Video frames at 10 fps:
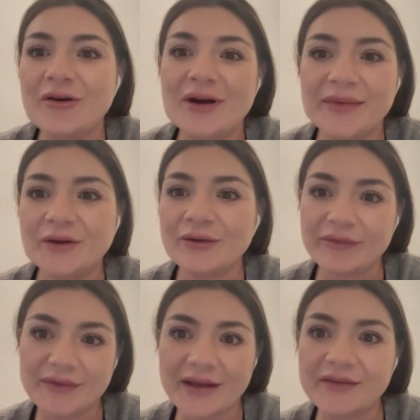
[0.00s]
and I could have
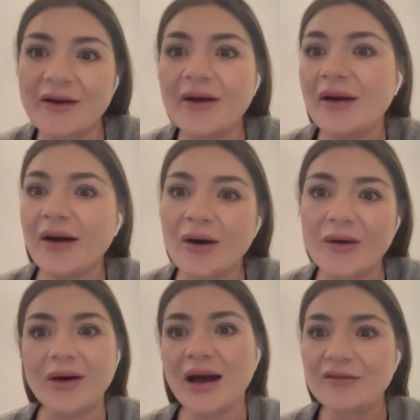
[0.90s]
said,
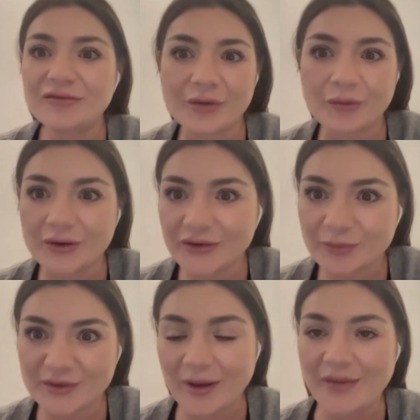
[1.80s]
oh, half the world
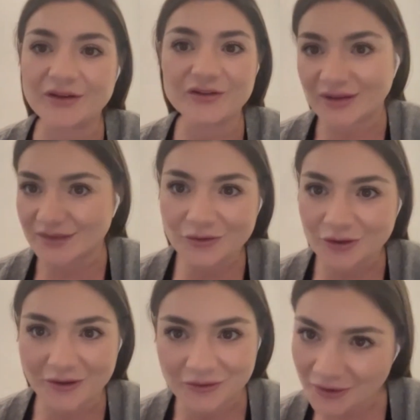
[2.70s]
speak Spanish, I need
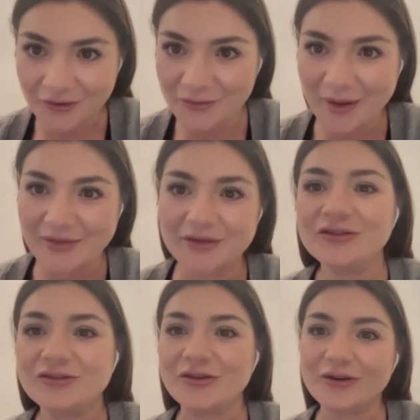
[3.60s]
to know
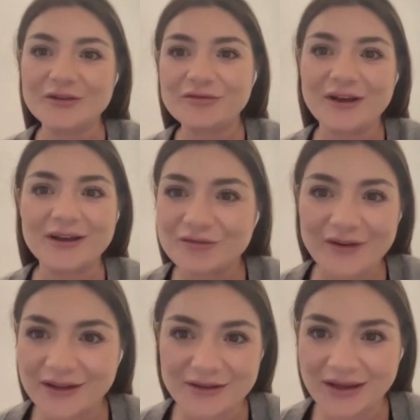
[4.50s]
Spanish,
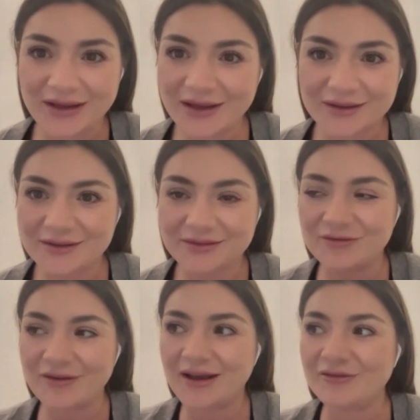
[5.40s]
if I
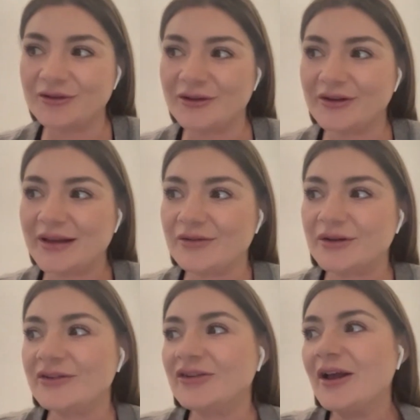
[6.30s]
have to learn a language.